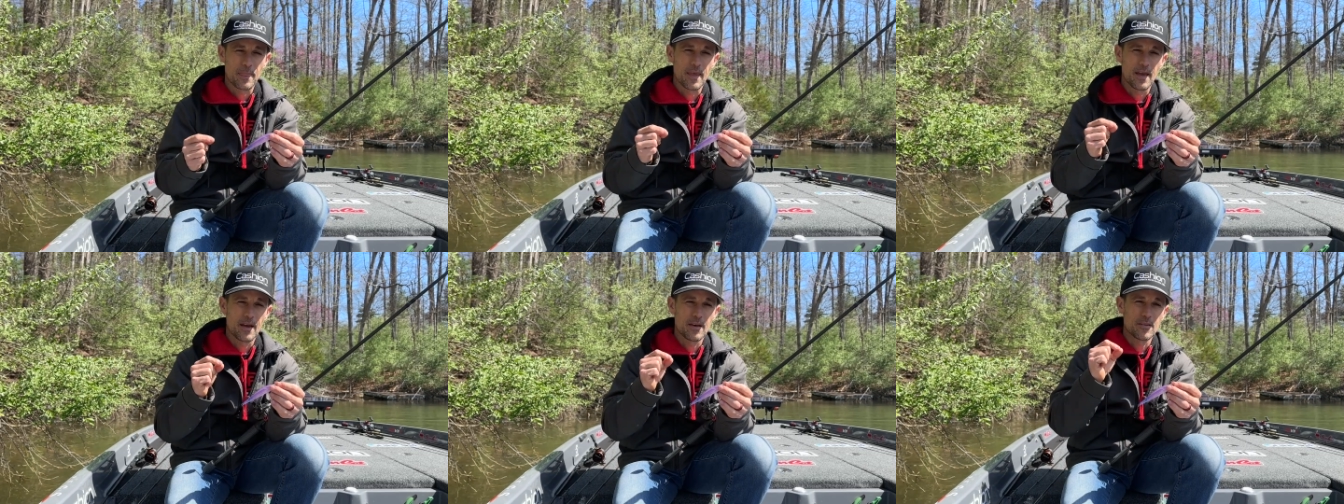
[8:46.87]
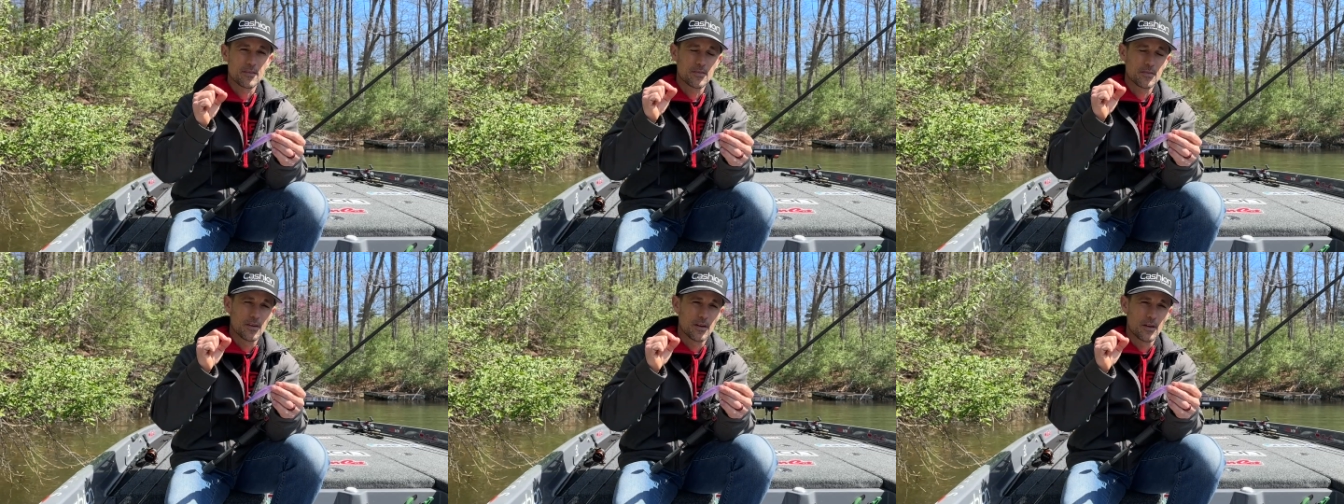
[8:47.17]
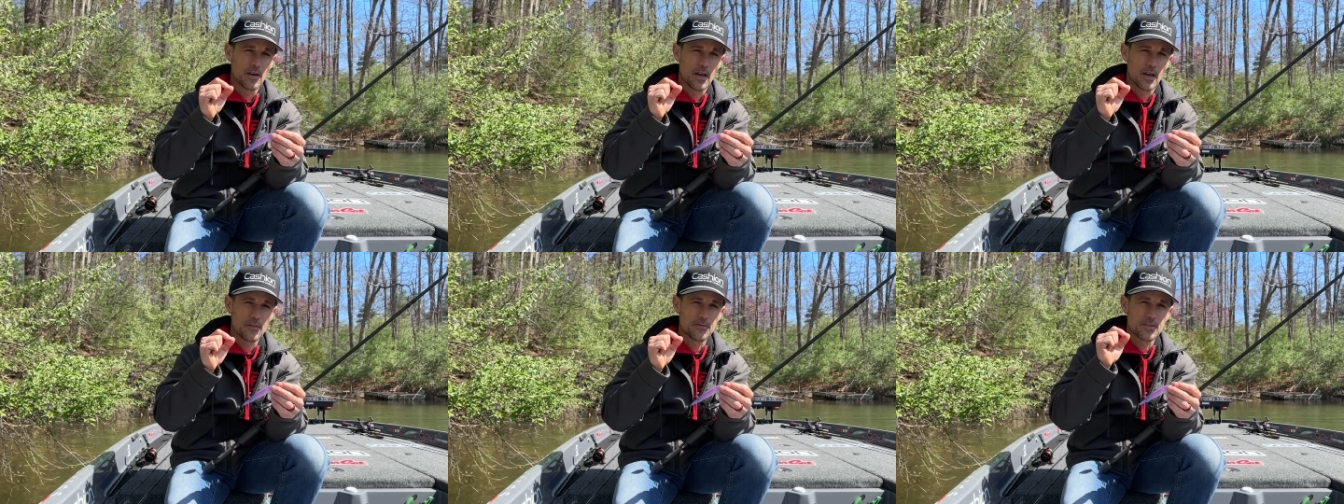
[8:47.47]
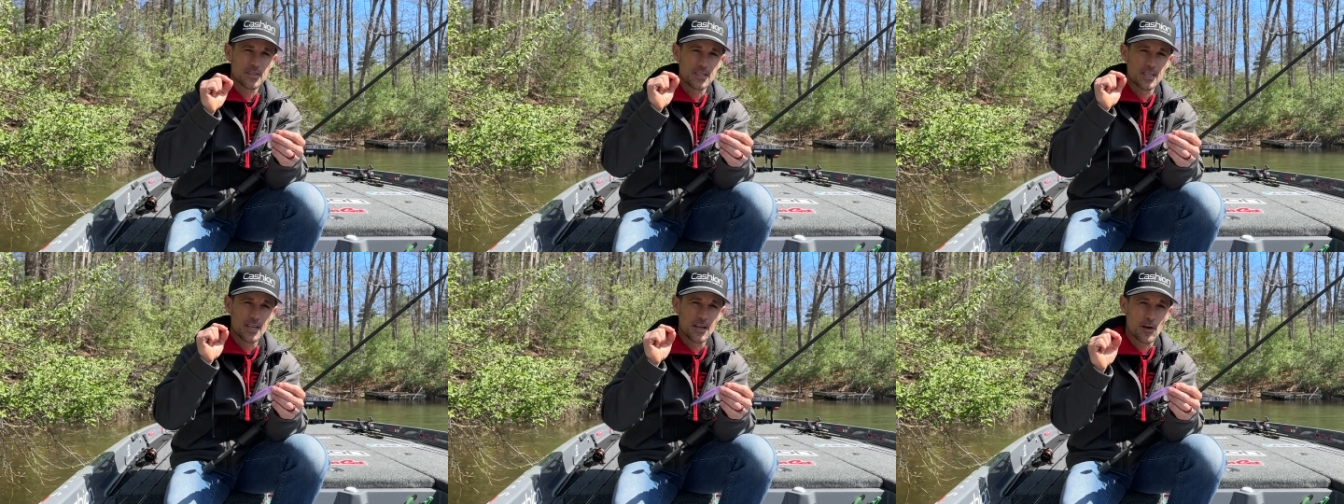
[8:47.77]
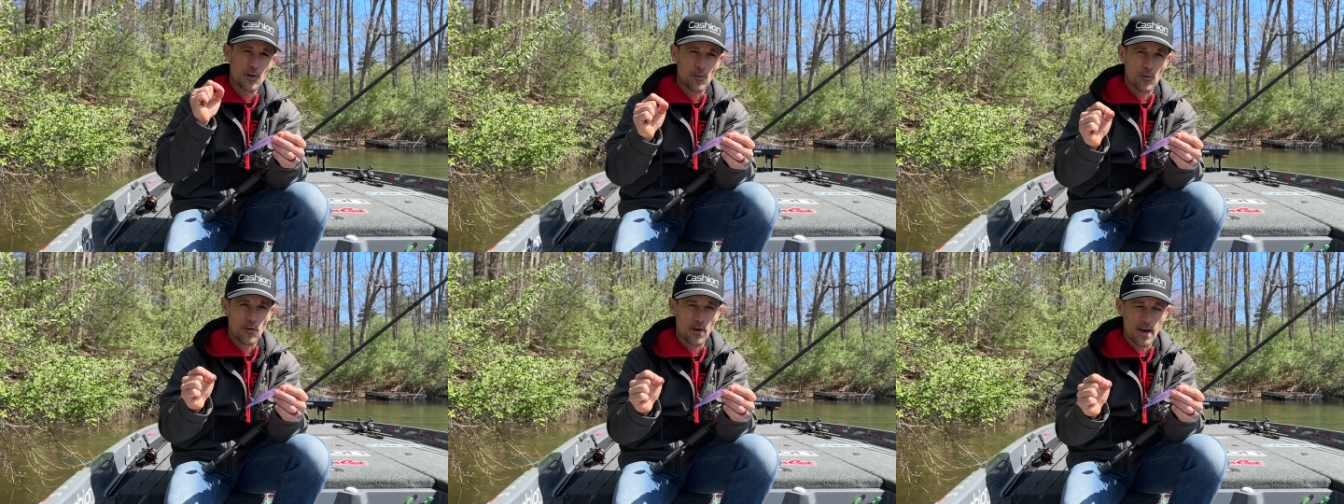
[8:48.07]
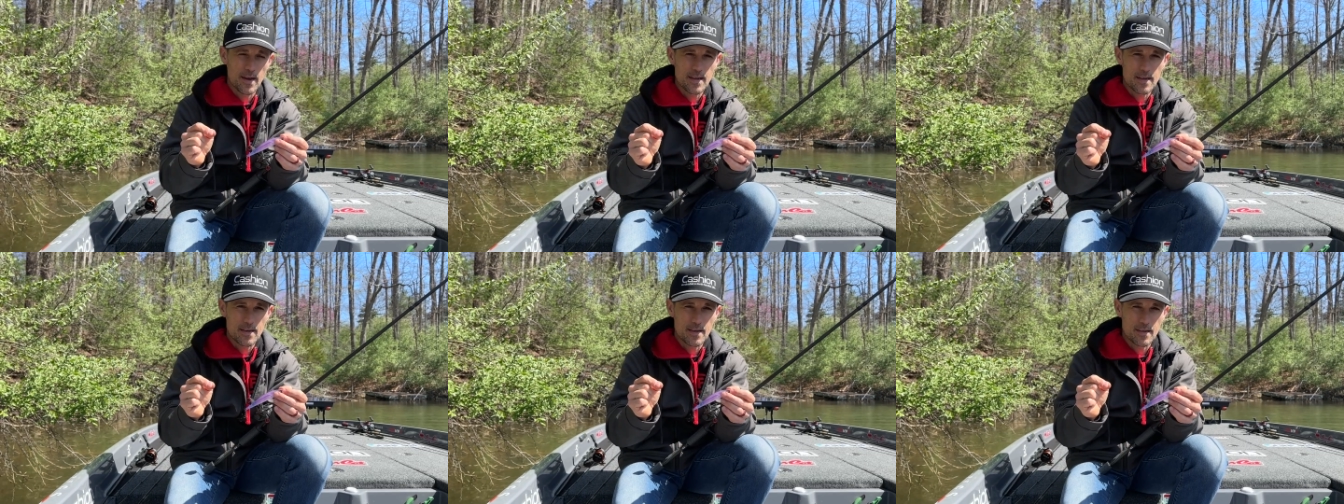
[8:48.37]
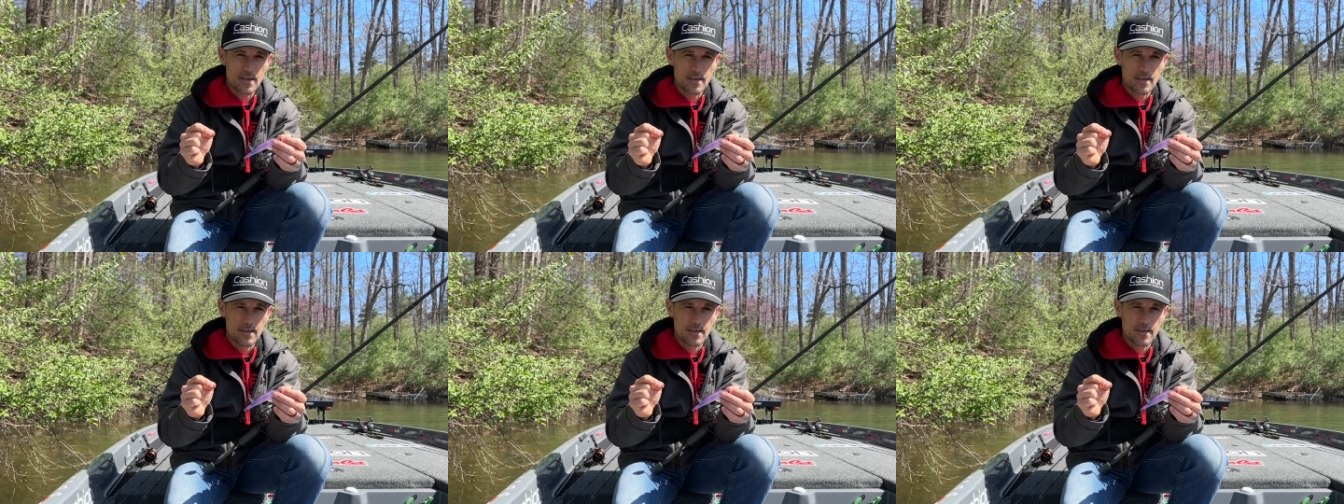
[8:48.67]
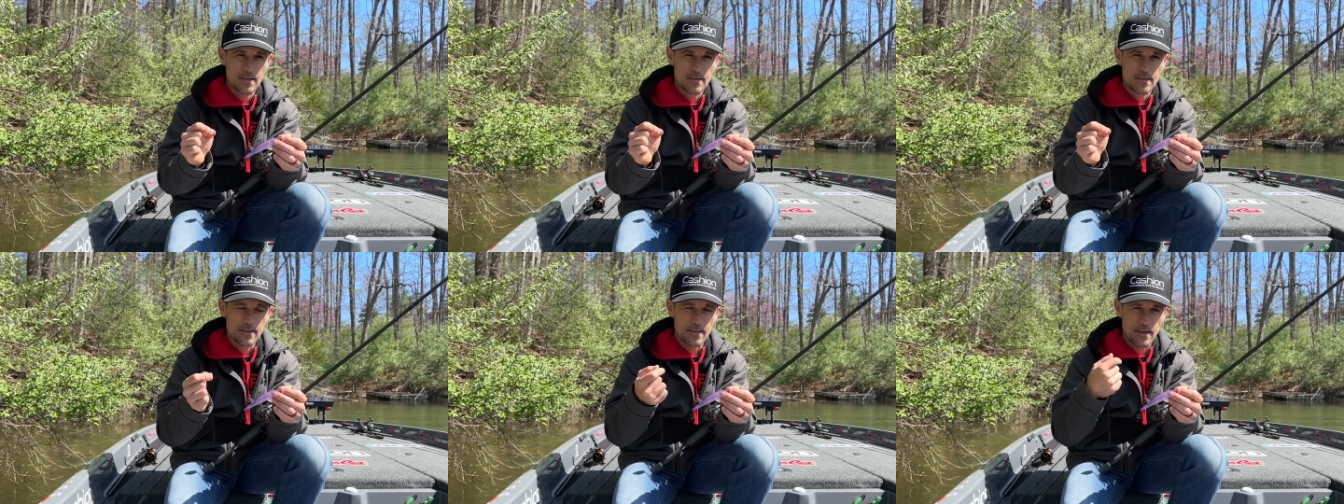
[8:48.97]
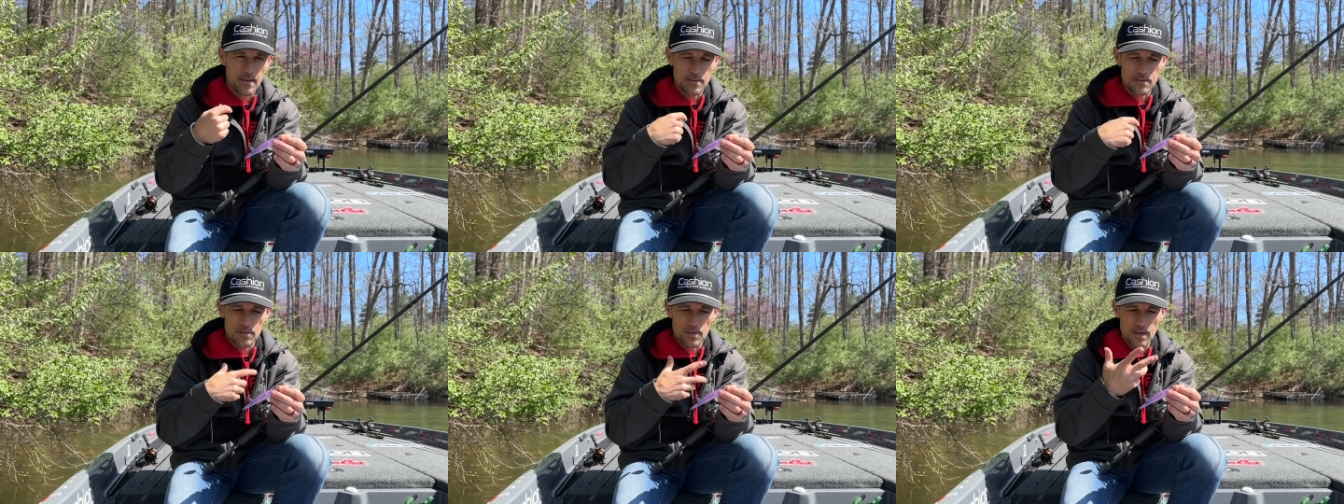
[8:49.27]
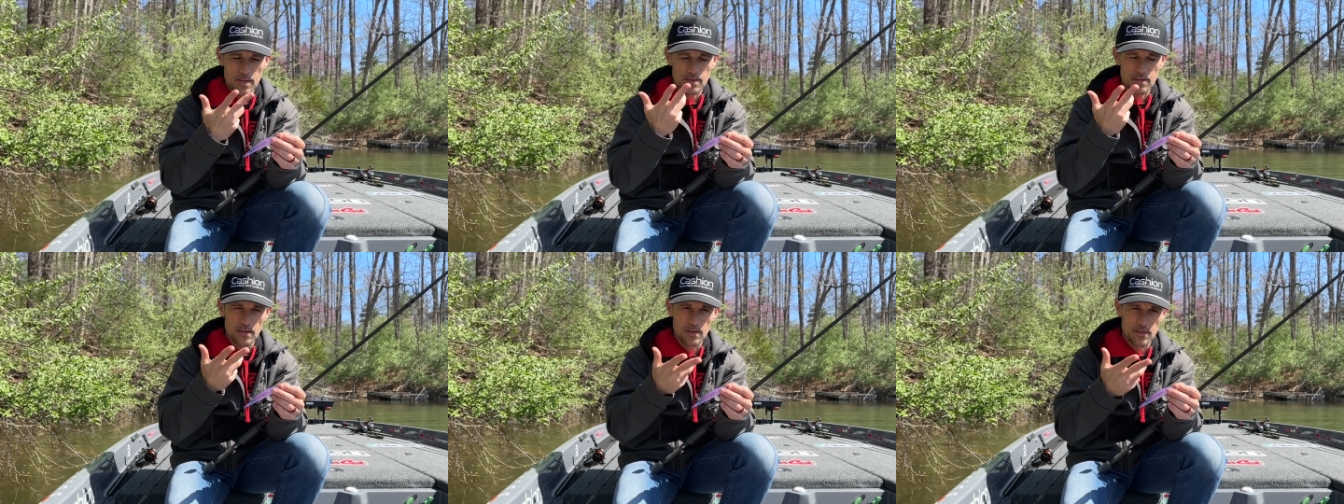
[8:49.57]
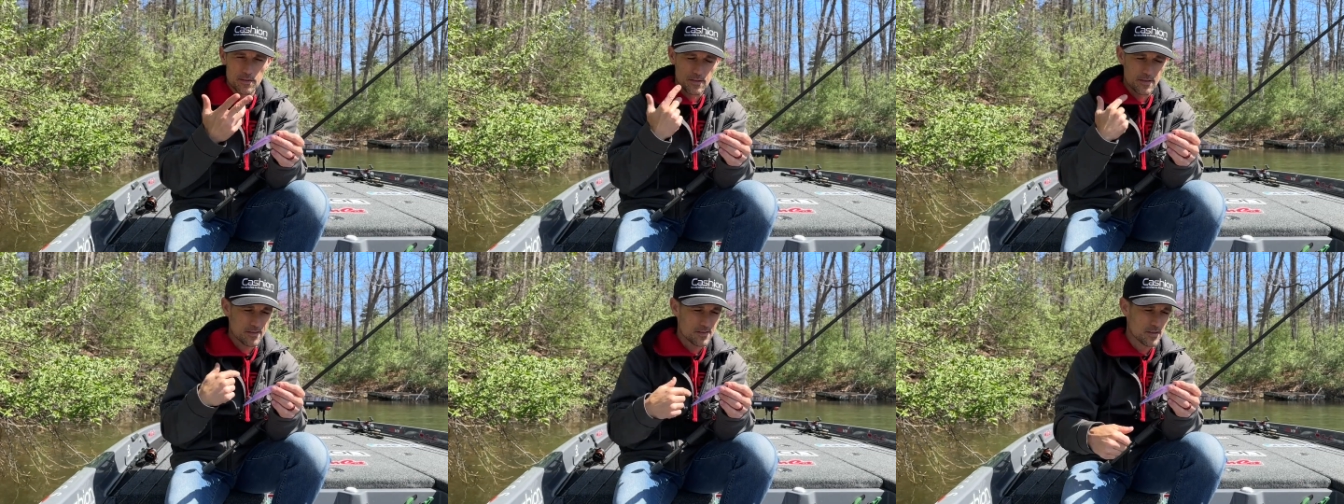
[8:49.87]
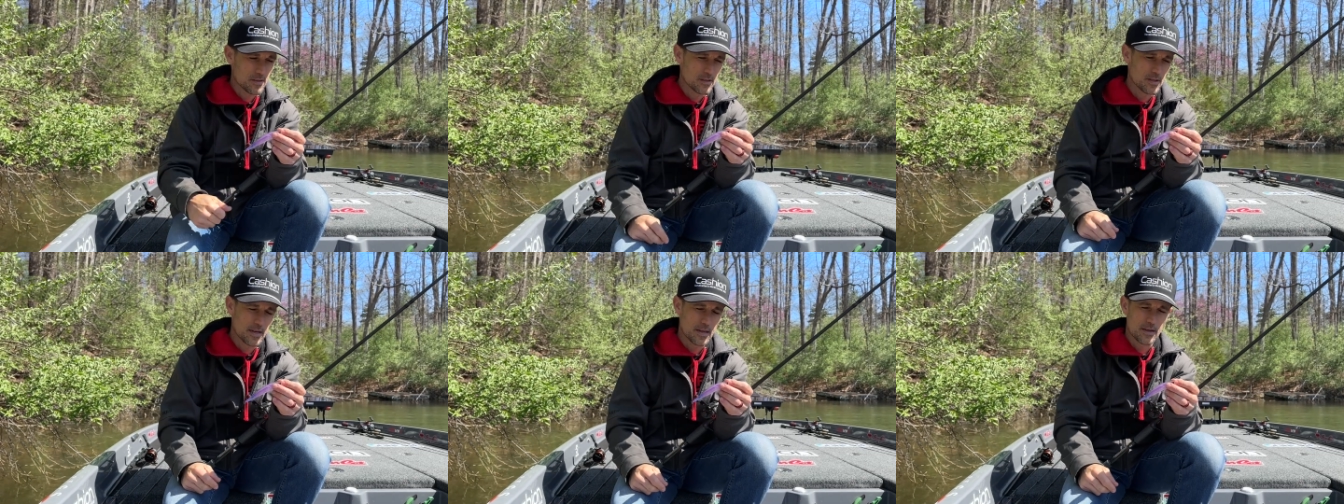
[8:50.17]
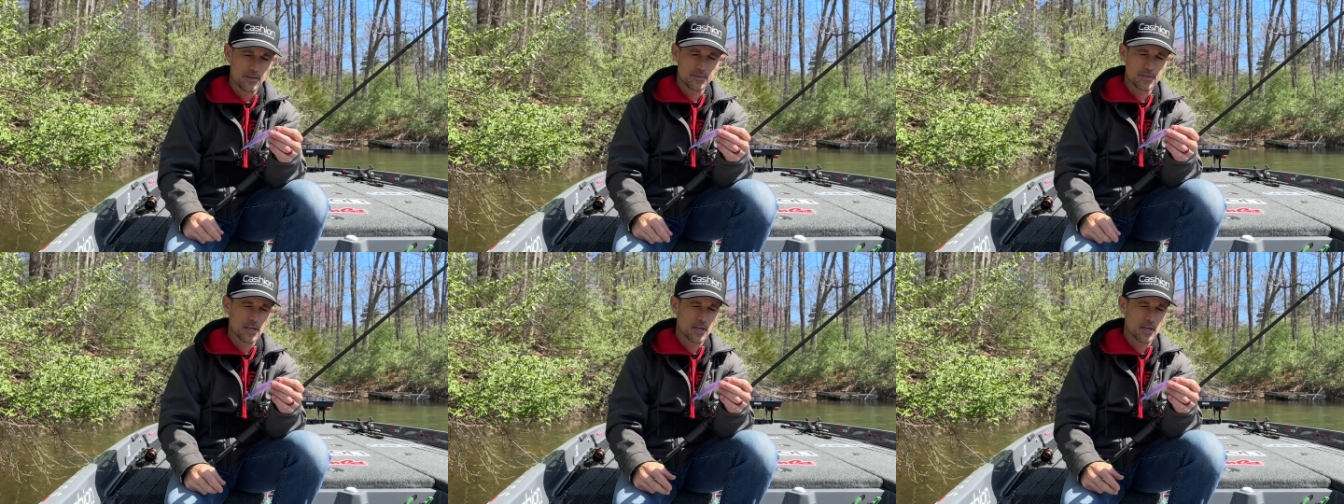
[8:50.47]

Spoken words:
FC crank. That's right, the Sunline FC